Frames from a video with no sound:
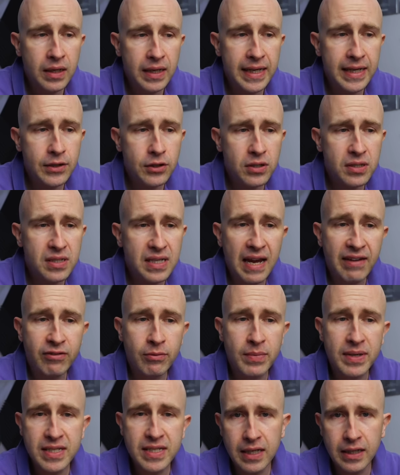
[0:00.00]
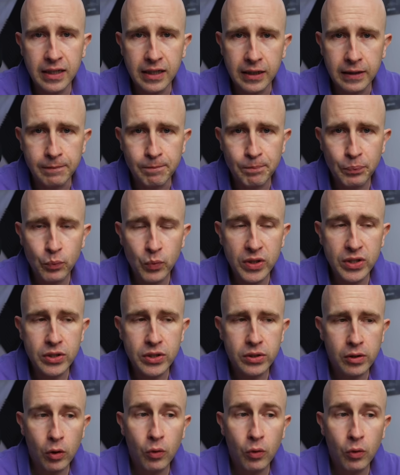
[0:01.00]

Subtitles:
It just gave him a ticket, which